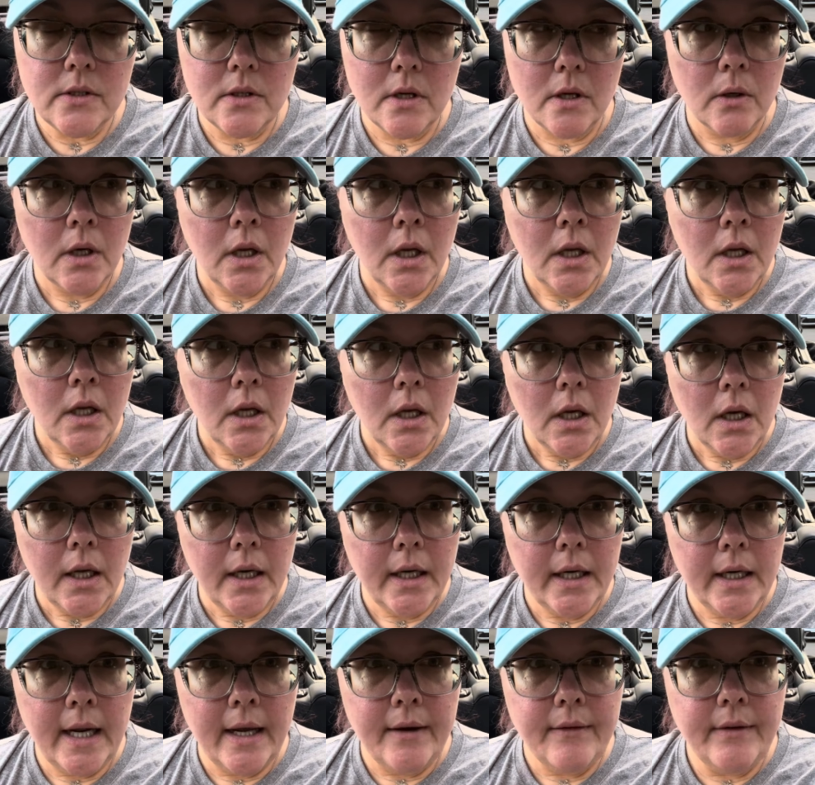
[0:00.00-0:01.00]
So I
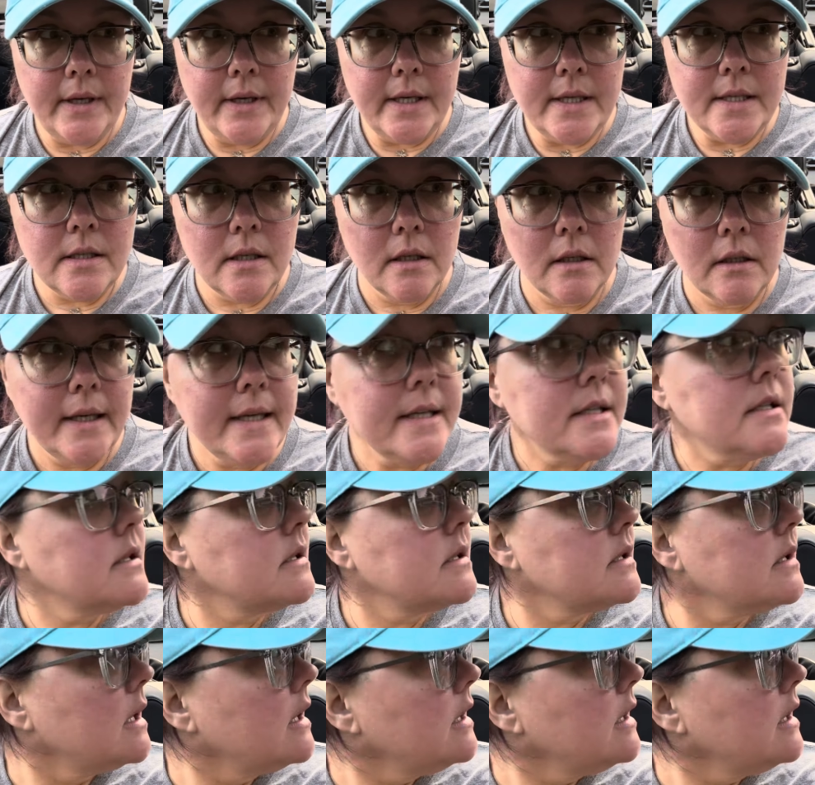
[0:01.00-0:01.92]
didn't have any sunglasses.